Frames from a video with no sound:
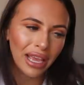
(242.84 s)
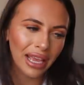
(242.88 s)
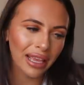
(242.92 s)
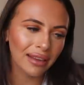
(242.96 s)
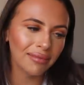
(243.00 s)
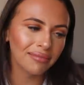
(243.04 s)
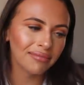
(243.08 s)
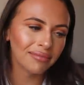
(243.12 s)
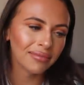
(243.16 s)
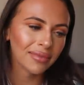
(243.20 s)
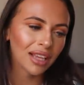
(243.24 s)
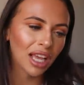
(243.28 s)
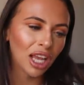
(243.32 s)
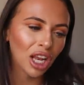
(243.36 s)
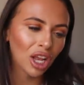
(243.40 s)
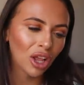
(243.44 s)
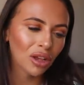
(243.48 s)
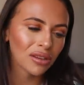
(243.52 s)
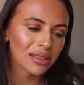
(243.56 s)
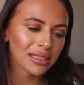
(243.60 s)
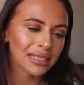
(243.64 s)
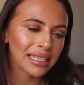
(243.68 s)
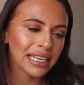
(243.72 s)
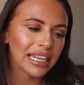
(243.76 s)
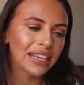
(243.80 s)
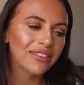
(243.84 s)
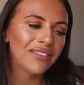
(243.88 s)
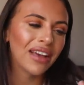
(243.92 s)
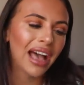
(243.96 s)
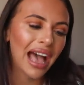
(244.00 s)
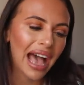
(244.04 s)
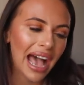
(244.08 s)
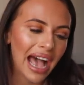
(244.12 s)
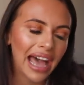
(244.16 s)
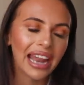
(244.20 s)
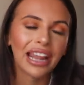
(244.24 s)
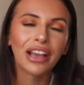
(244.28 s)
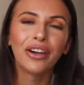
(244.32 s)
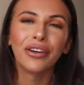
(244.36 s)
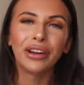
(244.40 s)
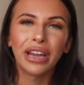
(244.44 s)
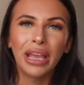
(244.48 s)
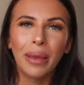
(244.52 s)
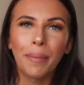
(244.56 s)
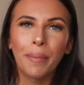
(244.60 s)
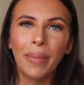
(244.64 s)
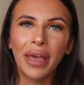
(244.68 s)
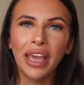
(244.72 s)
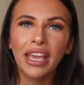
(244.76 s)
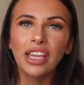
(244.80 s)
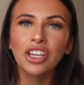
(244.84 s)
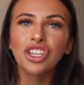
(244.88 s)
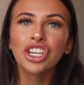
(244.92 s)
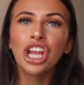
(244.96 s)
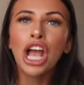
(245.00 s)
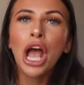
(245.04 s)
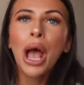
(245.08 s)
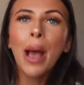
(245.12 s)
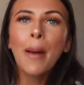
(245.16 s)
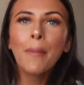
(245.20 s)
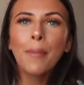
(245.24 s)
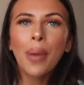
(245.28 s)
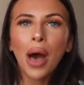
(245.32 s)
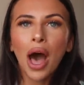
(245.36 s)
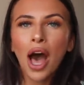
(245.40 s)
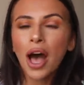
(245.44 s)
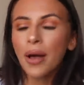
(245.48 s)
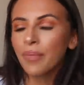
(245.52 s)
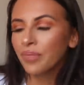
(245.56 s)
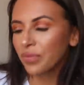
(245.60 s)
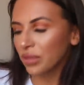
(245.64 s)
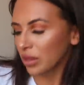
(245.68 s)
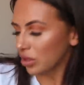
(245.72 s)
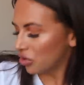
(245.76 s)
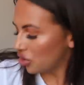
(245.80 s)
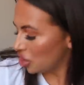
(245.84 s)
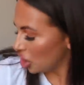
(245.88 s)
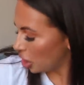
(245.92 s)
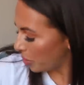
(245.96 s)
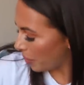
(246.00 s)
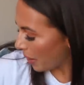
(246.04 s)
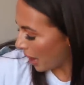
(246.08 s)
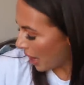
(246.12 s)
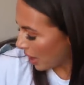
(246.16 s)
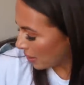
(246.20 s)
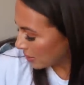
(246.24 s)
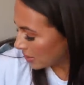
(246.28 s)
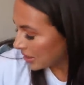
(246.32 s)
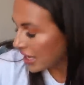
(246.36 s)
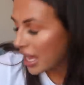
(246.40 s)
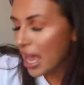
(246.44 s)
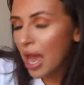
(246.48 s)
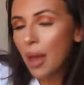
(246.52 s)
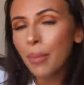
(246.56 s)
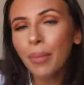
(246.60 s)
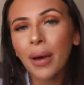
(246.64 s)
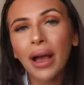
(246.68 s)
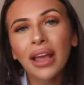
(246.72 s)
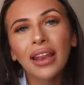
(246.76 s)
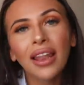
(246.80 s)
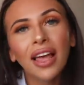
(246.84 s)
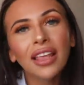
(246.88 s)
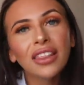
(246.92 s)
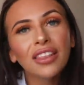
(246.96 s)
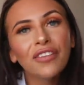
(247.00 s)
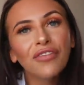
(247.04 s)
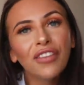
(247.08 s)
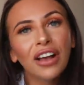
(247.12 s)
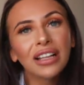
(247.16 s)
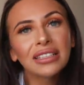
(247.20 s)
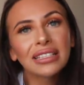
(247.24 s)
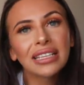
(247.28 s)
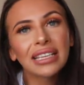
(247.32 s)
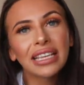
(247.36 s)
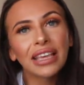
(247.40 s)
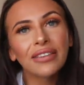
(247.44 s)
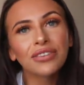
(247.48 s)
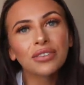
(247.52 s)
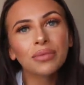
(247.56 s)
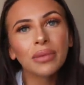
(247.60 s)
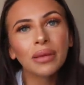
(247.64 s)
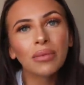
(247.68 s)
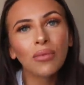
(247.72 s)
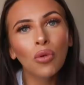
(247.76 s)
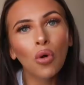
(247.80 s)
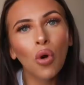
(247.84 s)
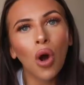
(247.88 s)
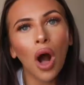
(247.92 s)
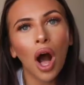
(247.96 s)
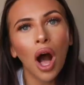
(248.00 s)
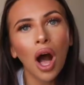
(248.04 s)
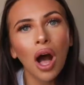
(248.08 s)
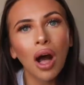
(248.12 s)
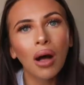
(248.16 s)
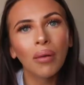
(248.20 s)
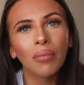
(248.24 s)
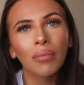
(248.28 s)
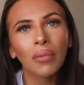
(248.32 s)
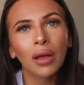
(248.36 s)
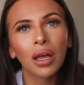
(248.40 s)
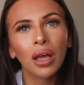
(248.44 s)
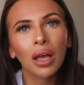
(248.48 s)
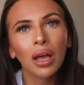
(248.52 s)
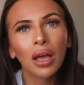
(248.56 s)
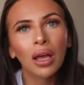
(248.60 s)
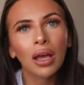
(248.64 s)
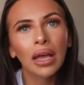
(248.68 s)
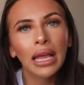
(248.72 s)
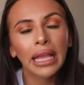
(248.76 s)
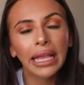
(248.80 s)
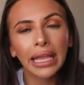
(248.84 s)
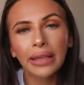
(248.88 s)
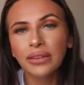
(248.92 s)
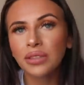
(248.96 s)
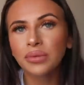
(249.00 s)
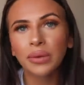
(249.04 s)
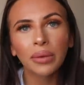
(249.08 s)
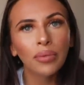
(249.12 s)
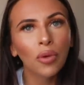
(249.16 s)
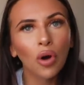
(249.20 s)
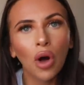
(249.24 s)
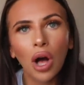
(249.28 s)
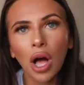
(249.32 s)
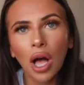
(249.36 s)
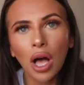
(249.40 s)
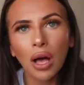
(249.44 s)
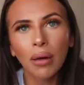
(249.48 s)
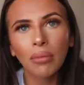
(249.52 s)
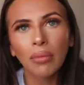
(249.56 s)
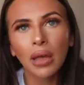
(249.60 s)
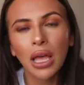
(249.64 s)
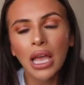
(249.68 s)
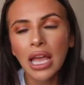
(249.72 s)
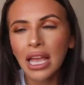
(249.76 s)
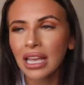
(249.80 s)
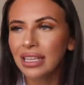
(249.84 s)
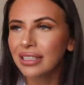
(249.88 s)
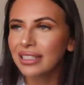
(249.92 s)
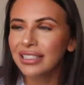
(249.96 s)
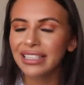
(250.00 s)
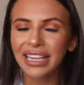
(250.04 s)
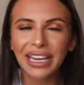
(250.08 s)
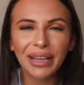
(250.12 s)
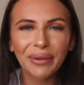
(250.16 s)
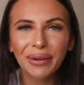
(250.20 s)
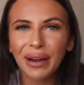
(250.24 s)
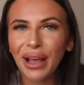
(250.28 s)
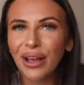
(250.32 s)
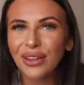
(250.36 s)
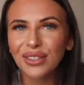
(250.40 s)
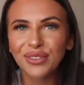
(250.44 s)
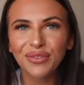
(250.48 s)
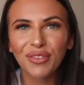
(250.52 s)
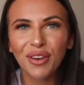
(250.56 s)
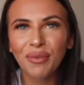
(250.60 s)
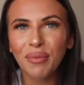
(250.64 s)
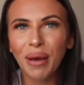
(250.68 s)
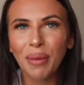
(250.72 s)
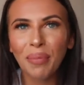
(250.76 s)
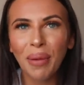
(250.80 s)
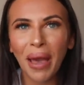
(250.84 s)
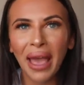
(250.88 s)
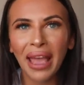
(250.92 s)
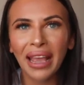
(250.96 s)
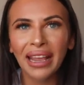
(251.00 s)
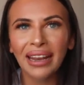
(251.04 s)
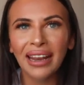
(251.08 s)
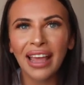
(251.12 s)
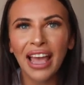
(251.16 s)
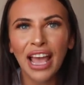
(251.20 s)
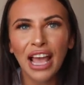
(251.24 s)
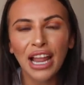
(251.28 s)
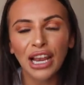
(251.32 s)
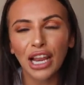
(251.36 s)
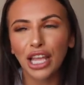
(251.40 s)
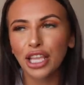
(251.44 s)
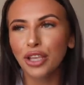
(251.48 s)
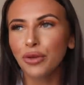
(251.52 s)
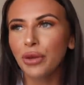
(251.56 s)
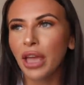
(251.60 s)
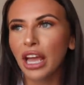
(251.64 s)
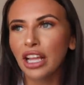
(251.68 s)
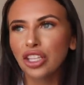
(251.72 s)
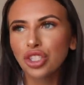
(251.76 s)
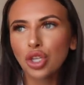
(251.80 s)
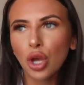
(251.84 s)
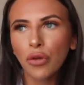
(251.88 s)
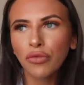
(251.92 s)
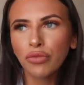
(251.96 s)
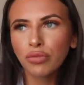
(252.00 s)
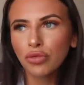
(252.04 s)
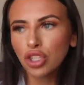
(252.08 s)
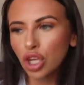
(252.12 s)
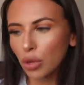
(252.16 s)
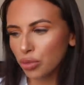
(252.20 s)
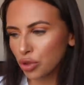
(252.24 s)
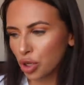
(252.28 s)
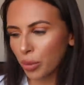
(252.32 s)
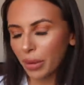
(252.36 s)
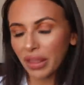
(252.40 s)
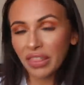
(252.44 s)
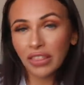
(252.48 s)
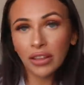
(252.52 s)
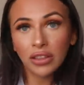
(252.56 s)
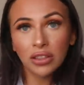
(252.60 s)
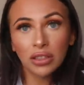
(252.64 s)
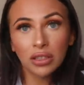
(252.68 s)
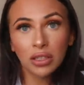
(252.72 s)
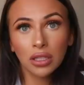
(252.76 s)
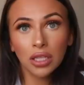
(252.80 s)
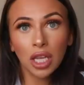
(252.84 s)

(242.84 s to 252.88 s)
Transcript: it in a long sleeve and I got it in beige. But £2, but I like the fact it gives me more arm. It gives me more arm. Does anyone else feel my pain? Like, you get a top from Topshop and the